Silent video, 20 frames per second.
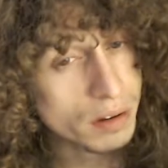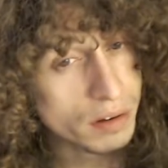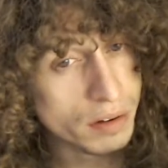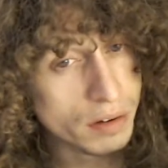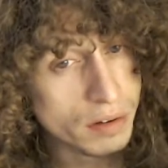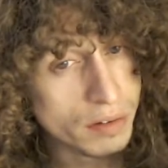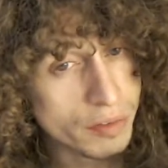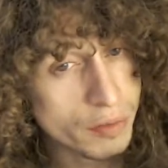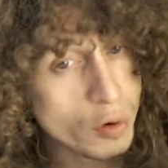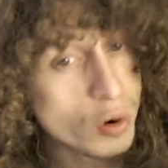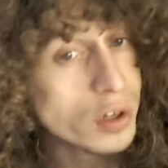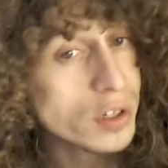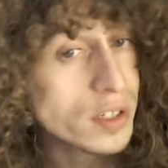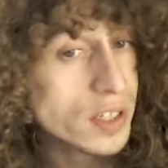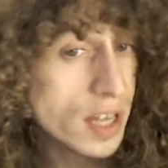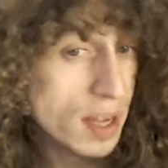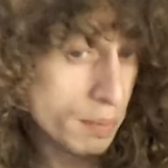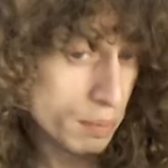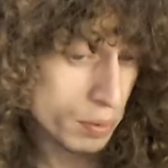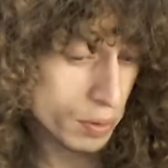For
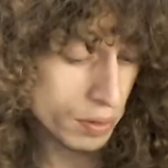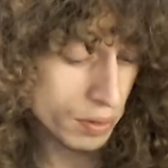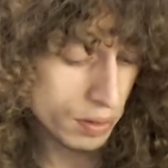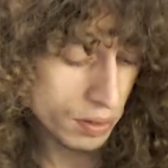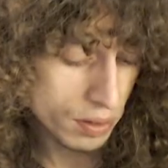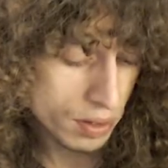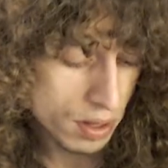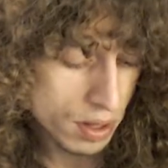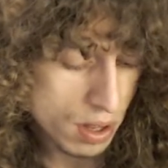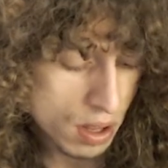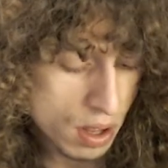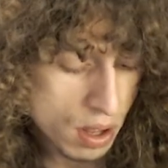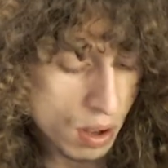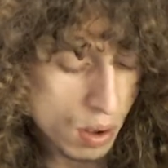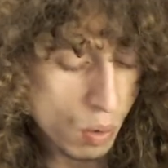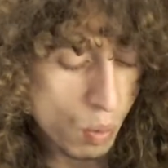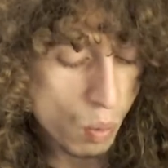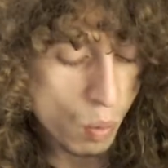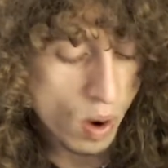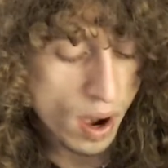example,
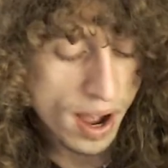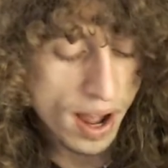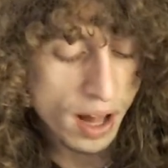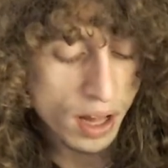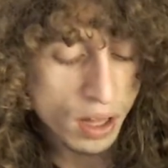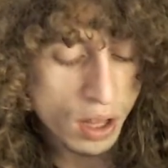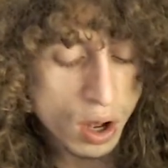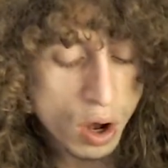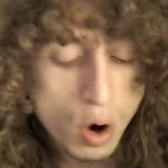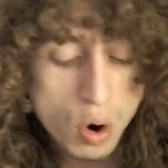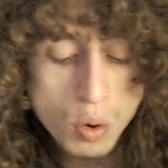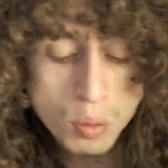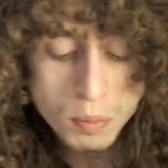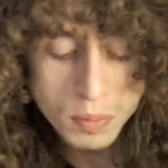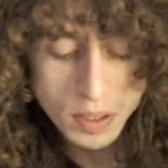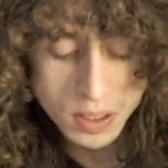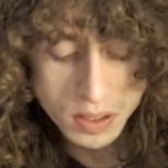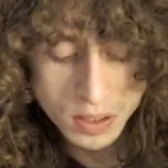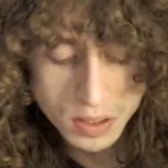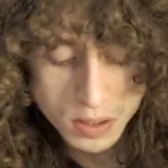while
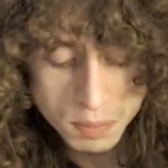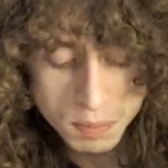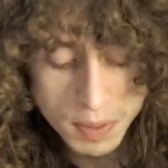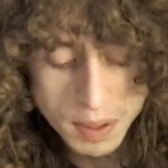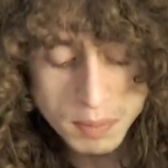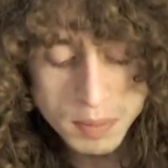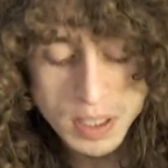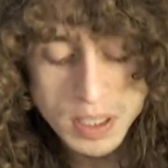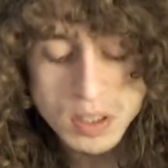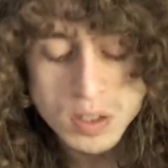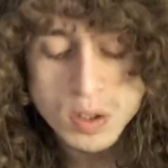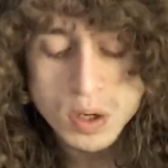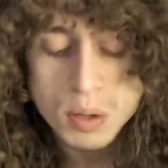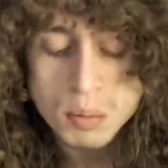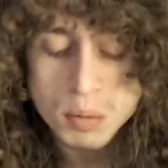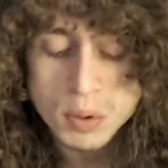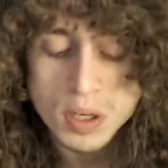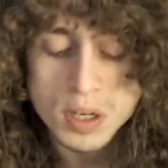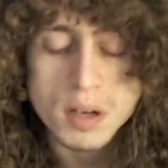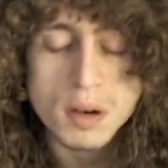omens may be
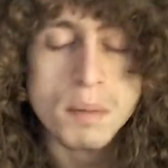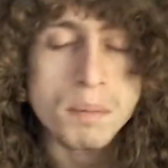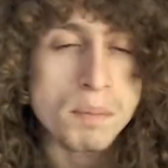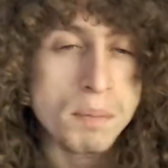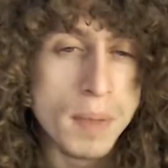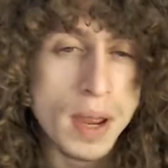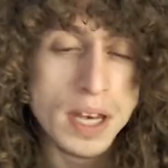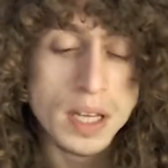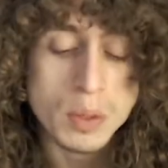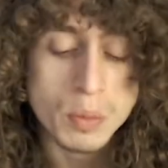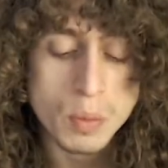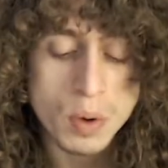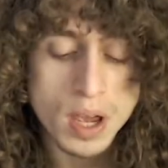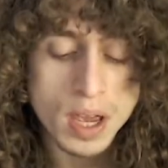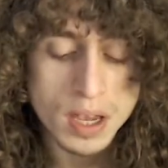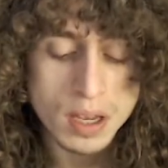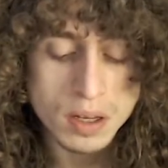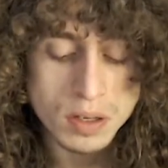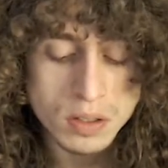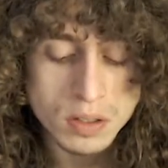interpreted in many
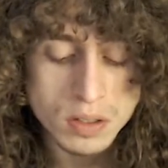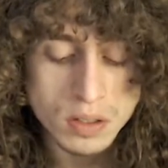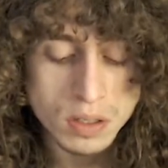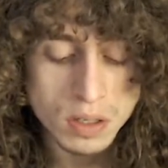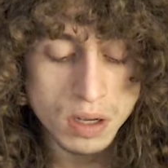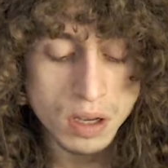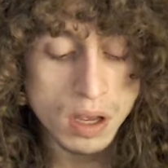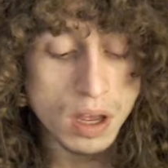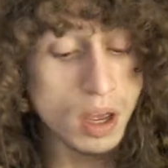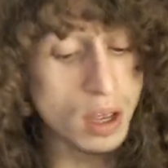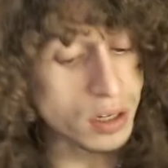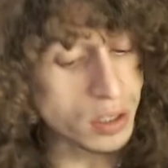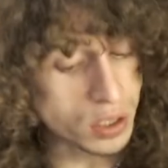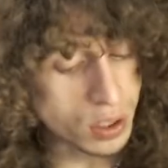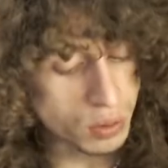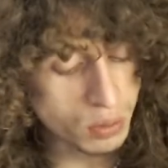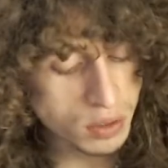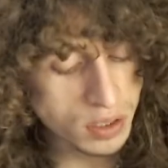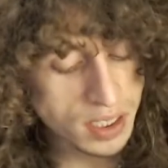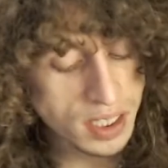ways,
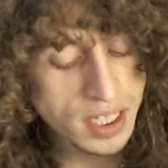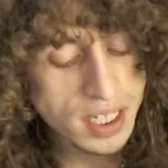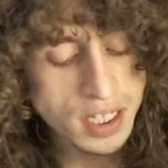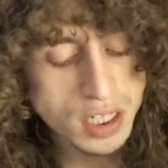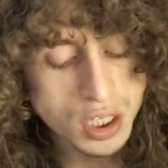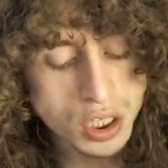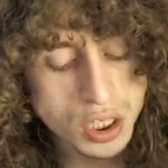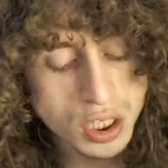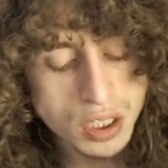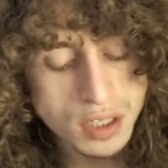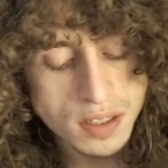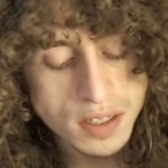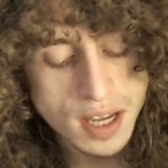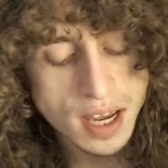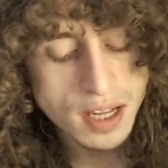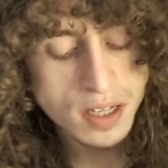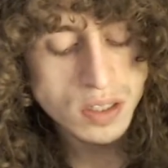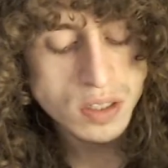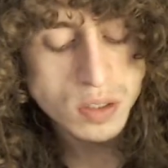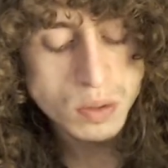Jyotish
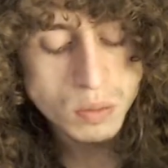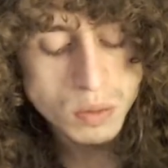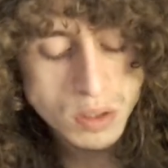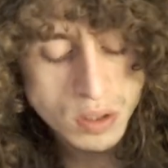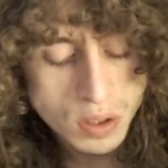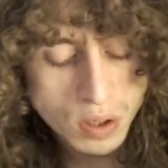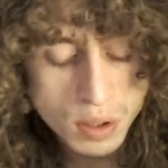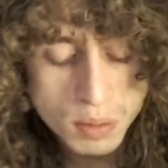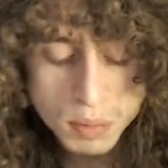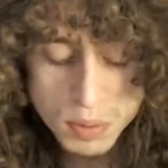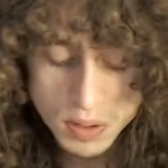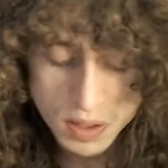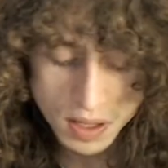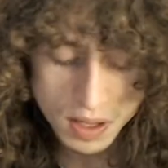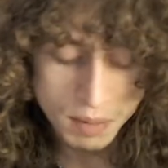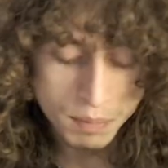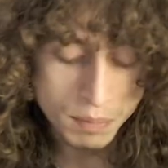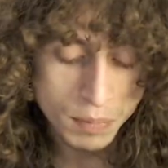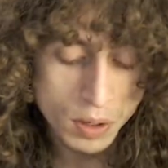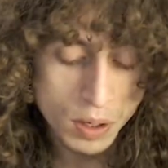tends to interpret
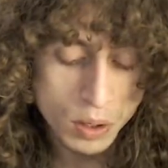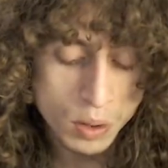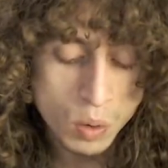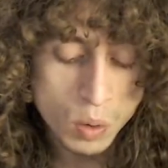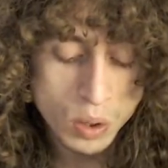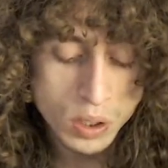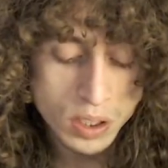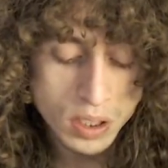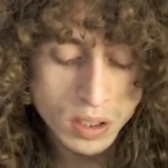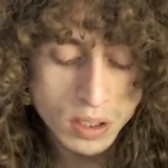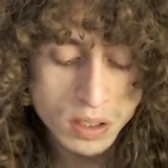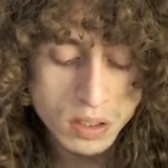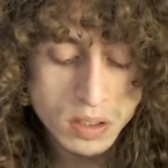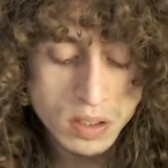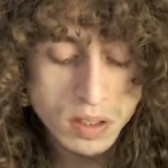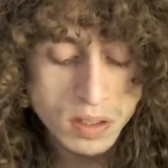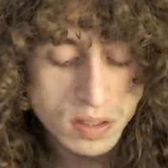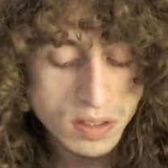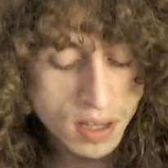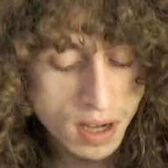them according
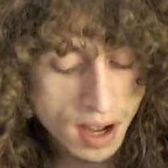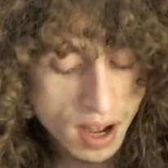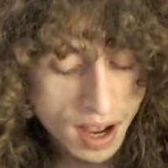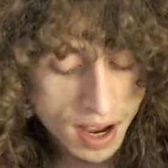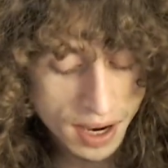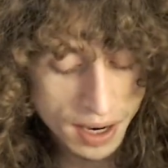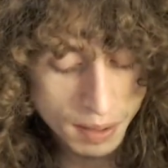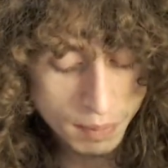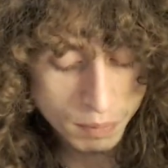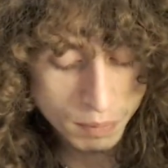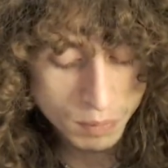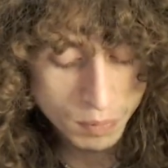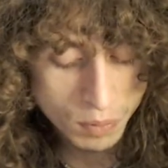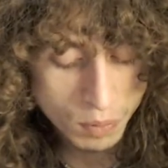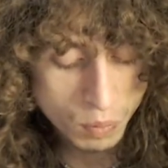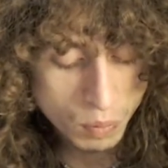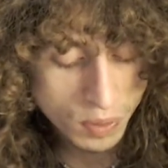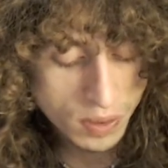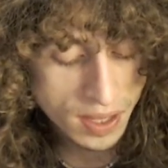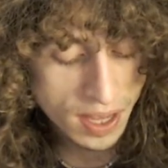to time
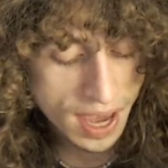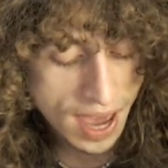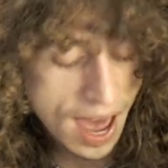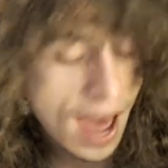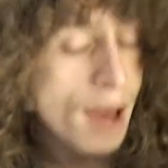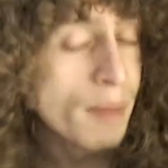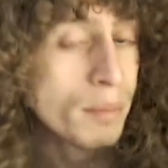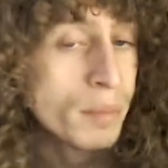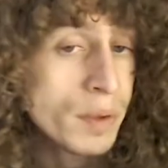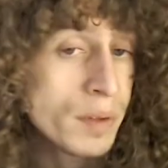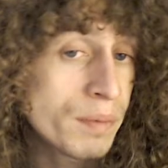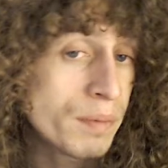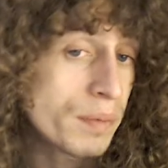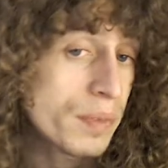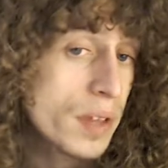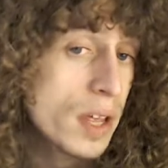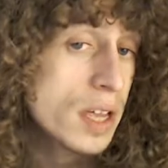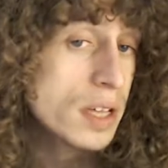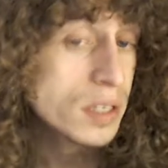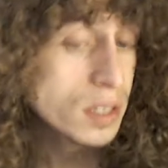when they happen
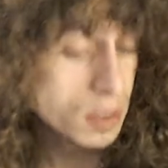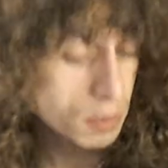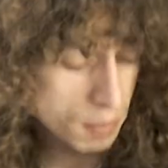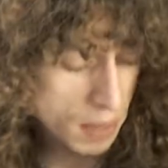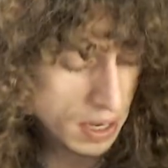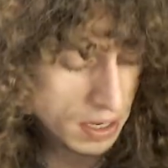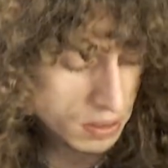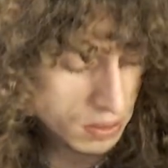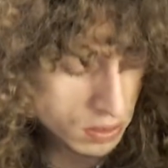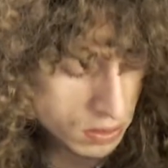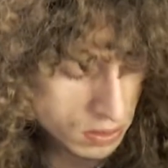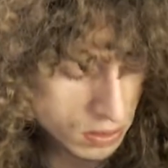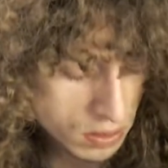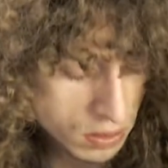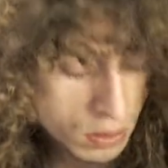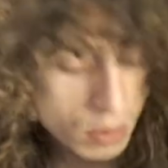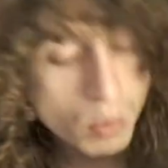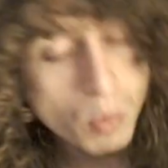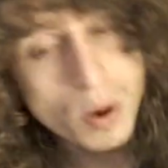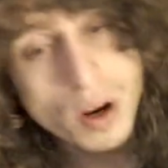and space
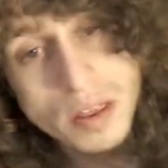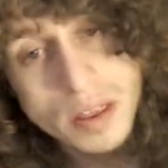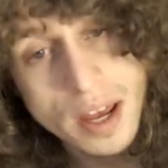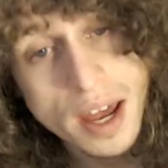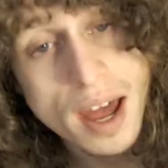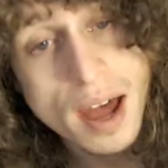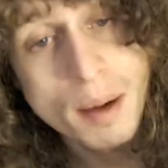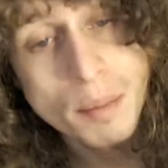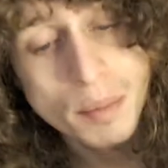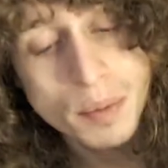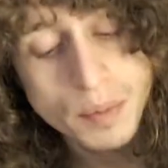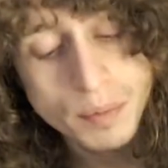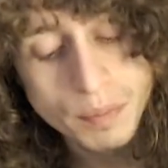where they happen.